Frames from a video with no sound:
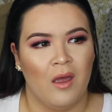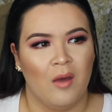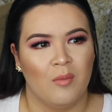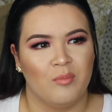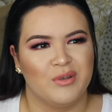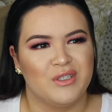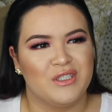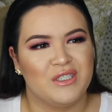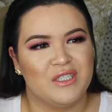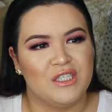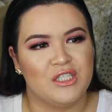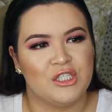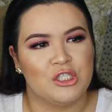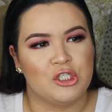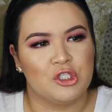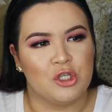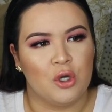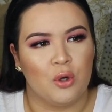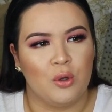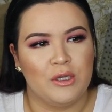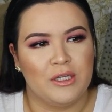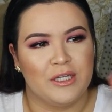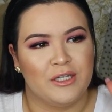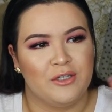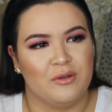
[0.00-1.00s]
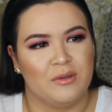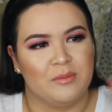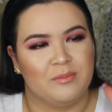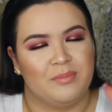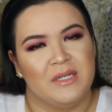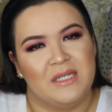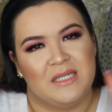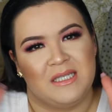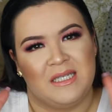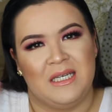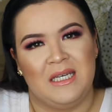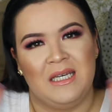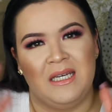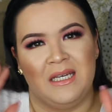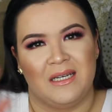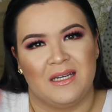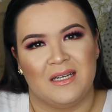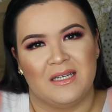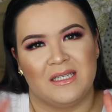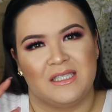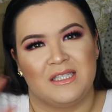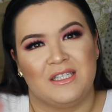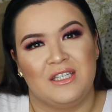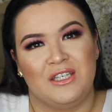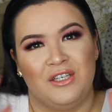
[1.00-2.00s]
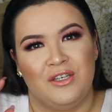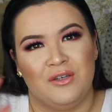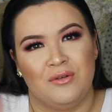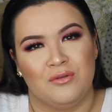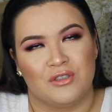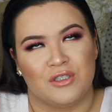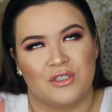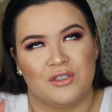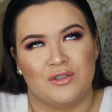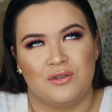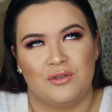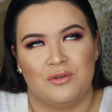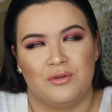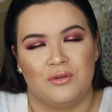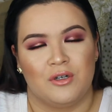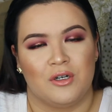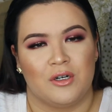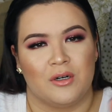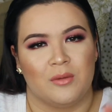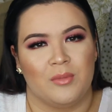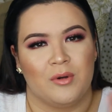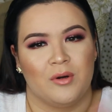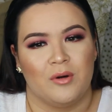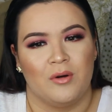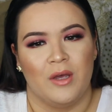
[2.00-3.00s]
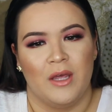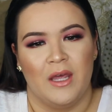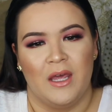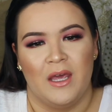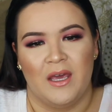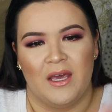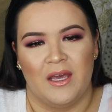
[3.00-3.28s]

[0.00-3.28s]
but she's so little and petite. It's cute. She's adorable.